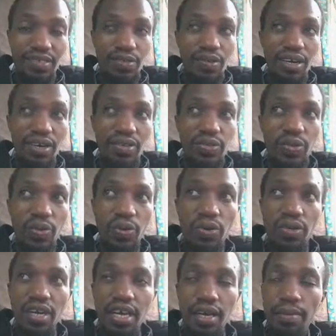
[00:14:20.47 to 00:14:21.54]
You can also
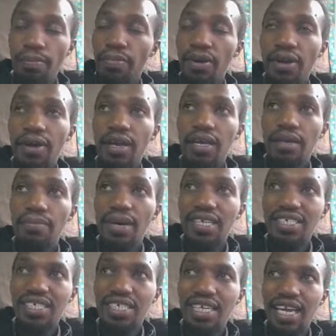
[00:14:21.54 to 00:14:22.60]
employ
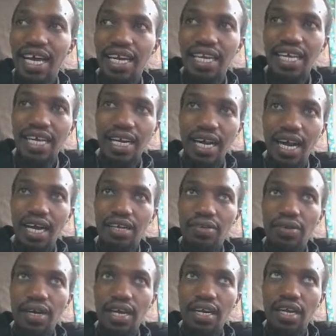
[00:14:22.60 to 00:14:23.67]
machine learning, and you
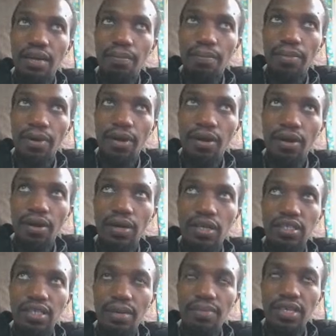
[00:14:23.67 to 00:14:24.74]
can employ
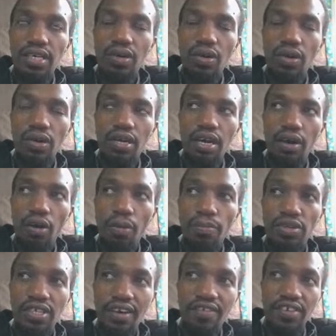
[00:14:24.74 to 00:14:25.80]
something called
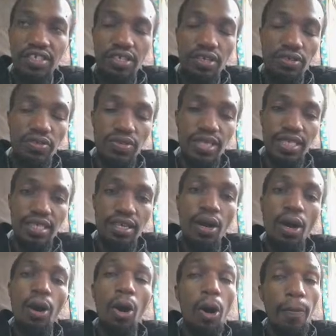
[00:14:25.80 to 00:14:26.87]
computer vision using
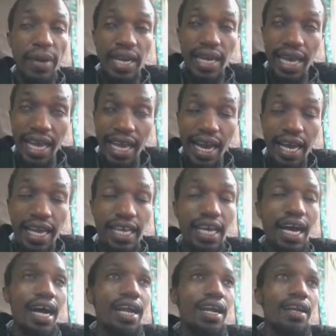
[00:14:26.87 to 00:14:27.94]
OpenAI
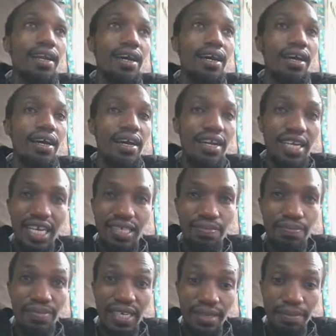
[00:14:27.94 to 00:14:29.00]
and
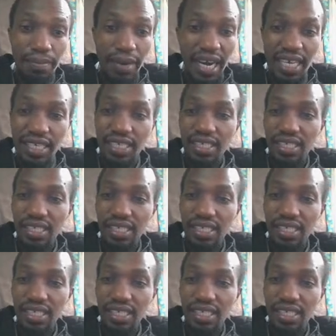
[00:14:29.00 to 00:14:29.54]
Raspberry Pi.